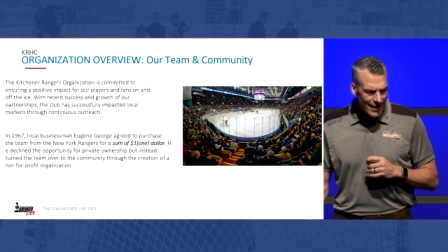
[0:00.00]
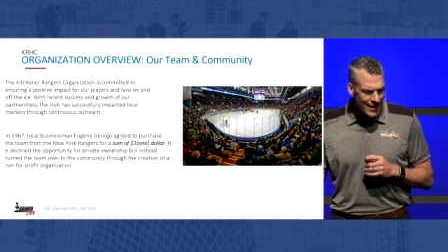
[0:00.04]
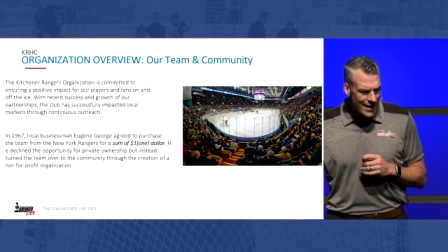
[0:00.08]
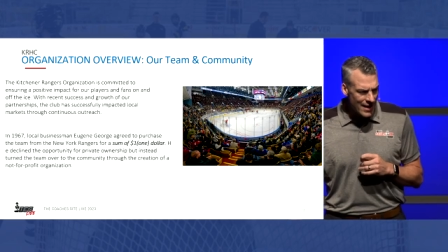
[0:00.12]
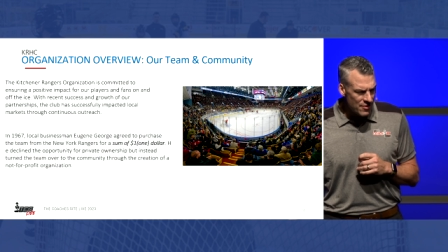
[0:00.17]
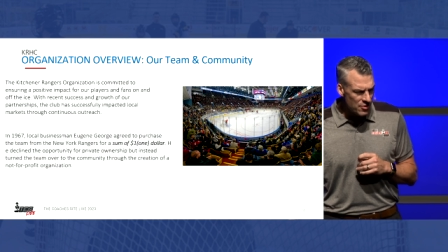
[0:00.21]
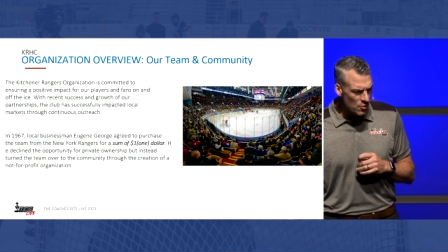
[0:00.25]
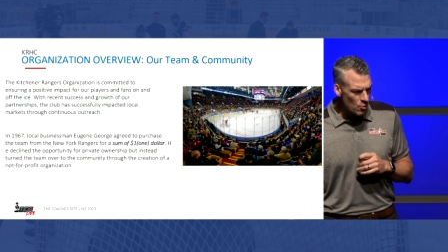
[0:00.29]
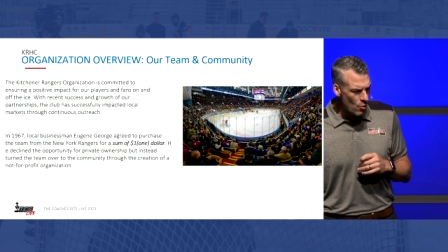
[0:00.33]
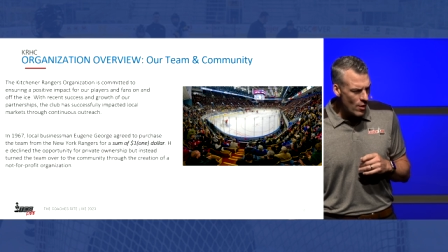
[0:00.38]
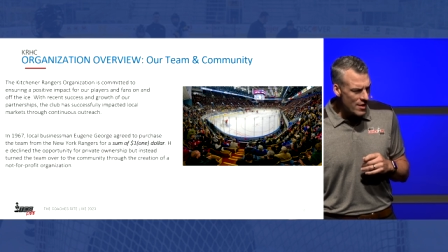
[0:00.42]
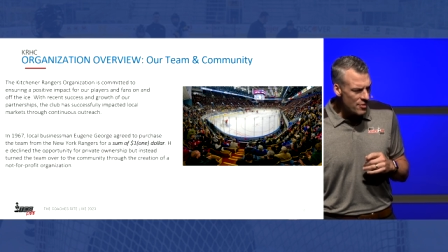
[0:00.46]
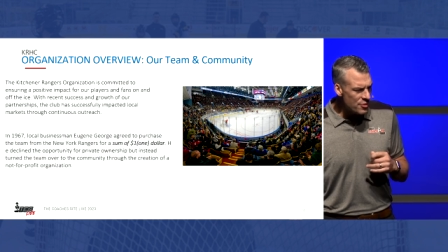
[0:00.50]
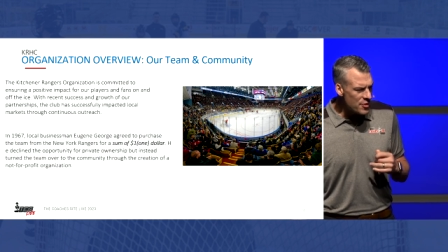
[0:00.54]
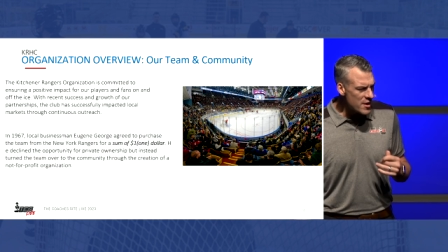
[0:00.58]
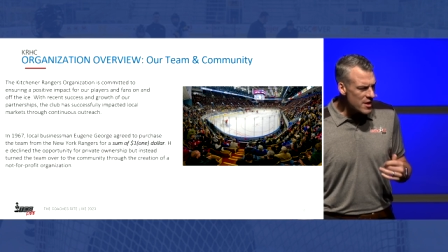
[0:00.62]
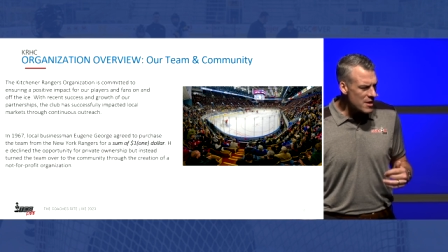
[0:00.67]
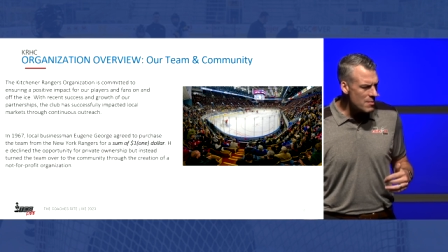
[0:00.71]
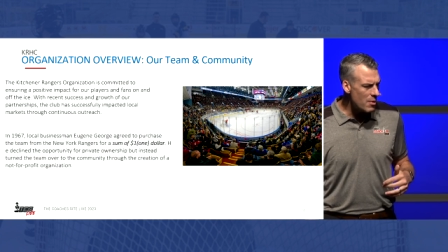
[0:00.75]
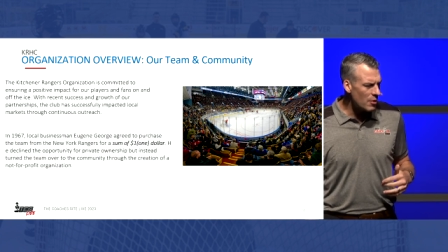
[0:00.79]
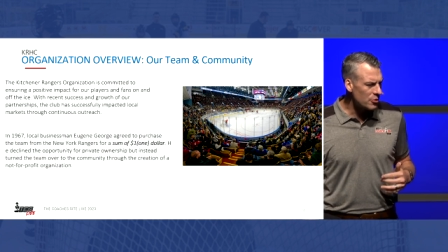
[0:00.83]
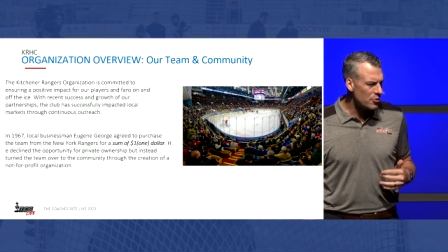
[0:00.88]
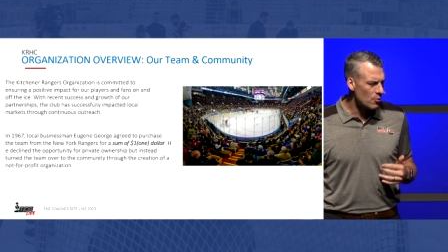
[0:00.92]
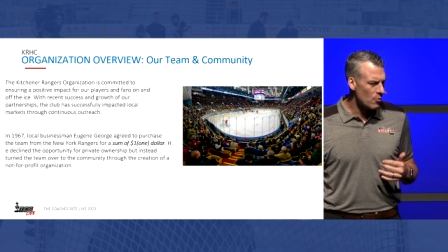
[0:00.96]
And the one
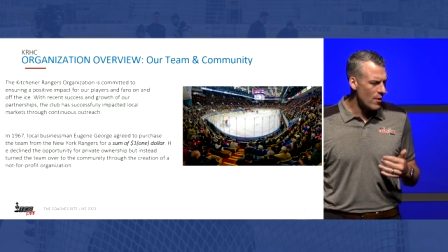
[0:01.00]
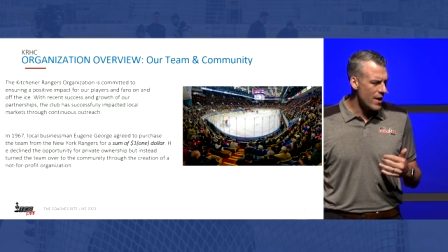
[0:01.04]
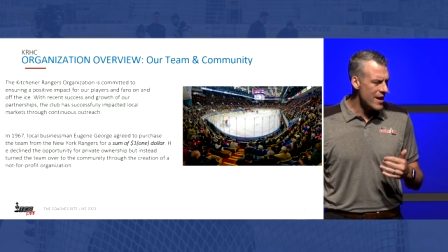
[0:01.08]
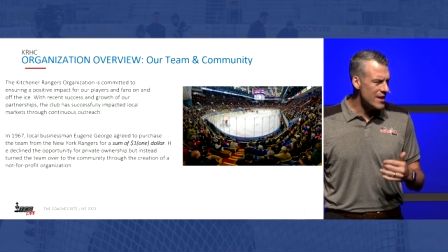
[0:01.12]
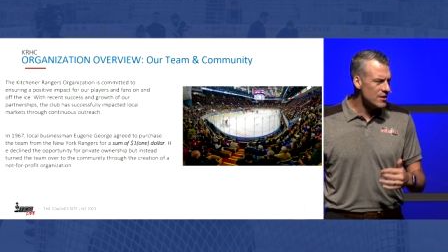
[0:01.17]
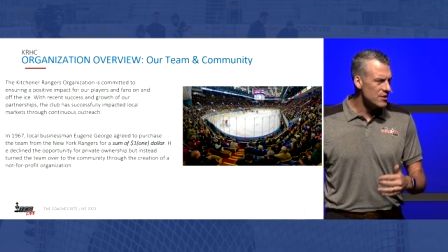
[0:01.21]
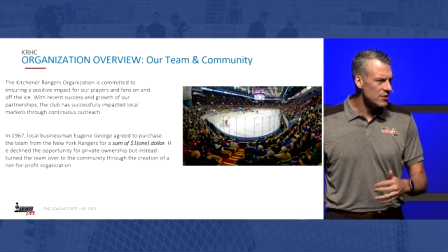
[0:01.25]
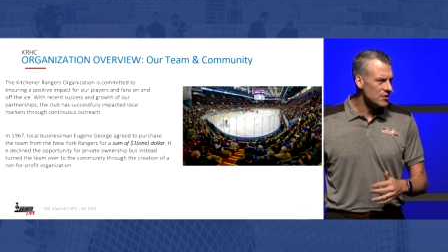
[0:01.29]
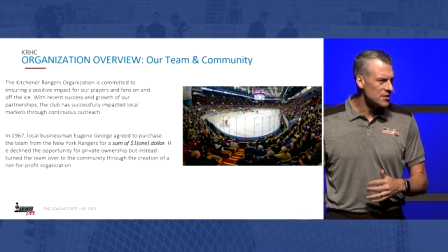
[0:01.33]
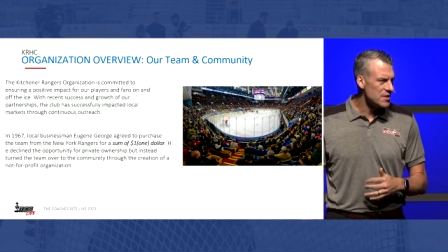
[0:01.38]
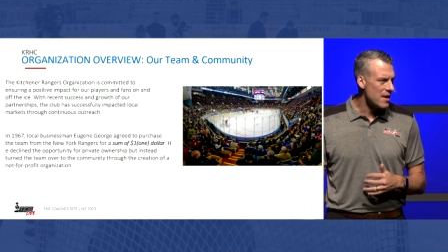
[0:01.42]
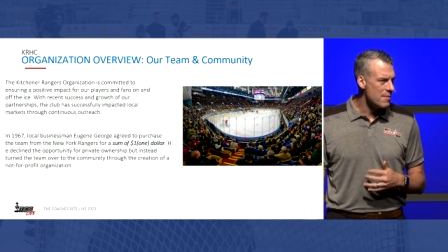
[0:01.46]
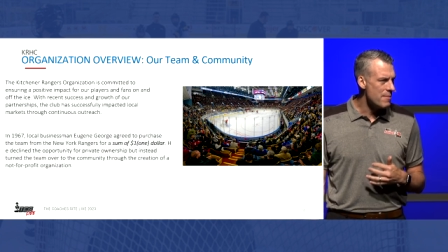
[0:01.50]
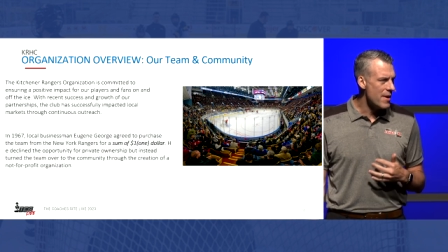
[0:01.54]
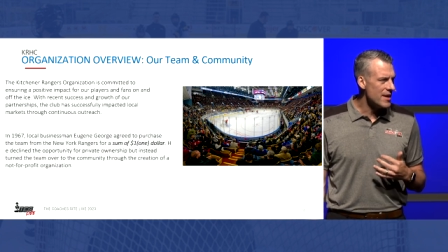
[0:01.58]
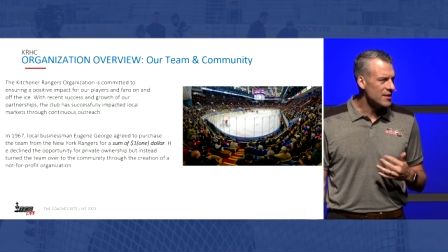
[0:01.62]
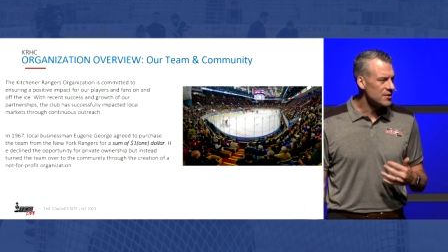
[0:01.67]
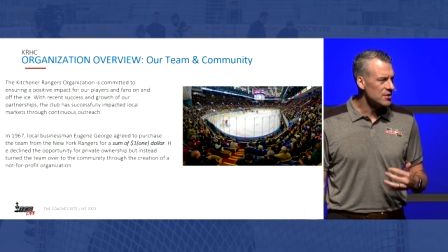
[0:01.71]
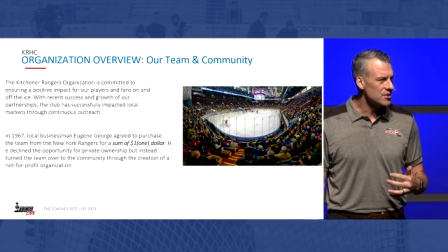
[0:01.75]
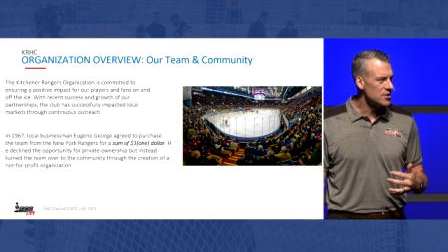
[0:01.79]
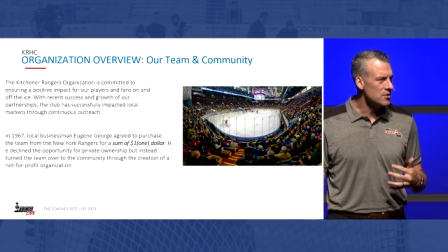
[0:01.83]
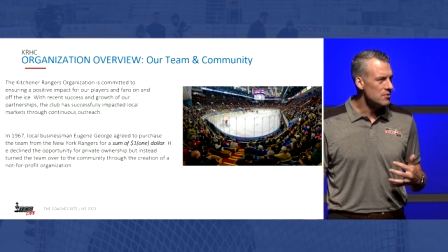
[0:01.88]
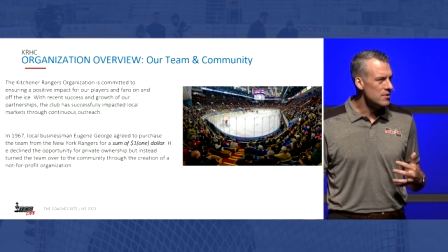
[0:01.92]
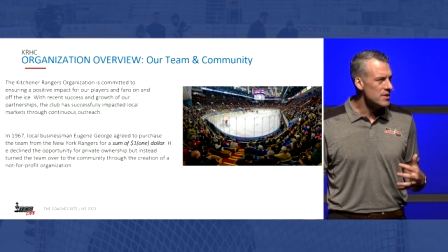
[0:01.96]
thing about the Rangers that
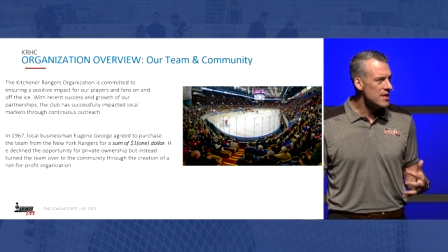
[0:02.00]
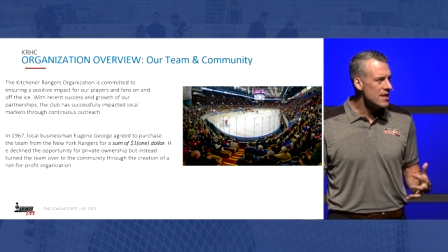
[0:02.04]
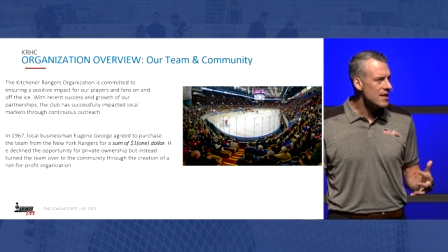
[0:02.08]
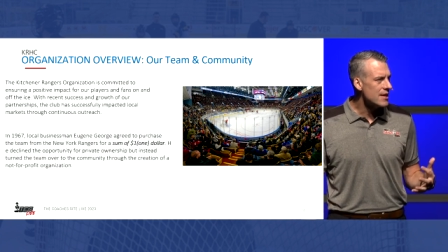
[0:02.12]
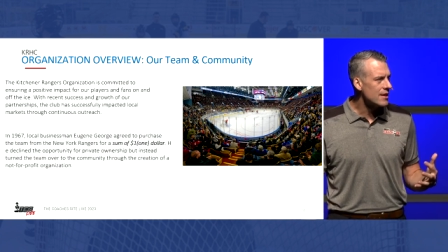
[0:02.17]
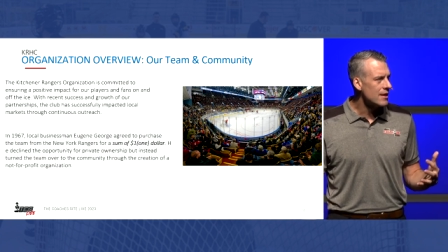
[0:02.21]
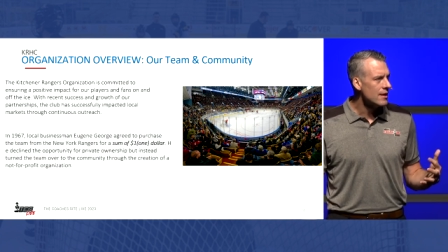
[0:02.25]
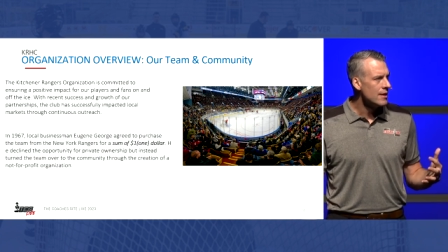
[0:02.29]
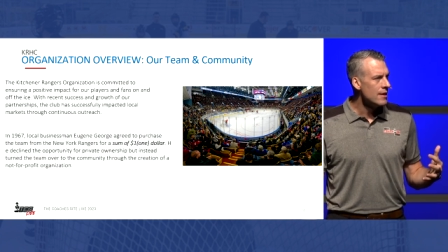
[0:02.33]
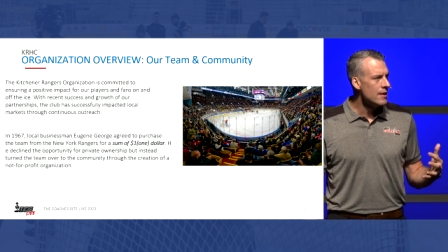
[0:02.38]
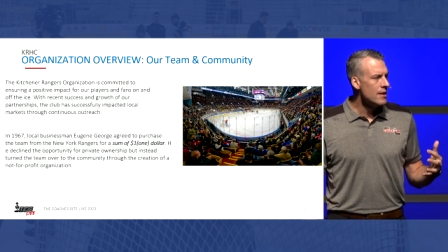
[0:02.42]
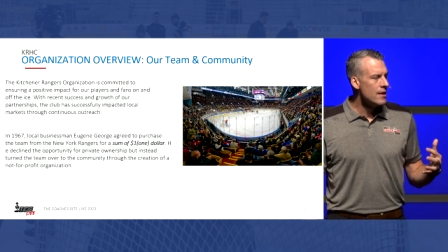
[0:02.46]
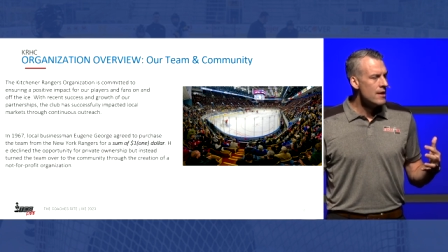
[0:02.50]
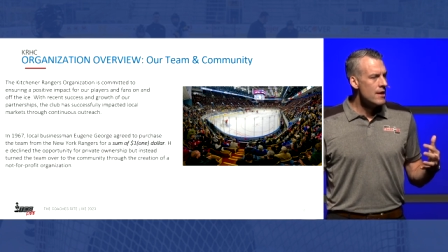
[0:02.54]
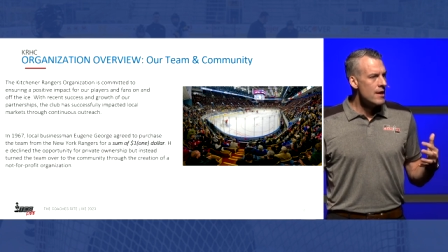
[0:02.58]
makes us unique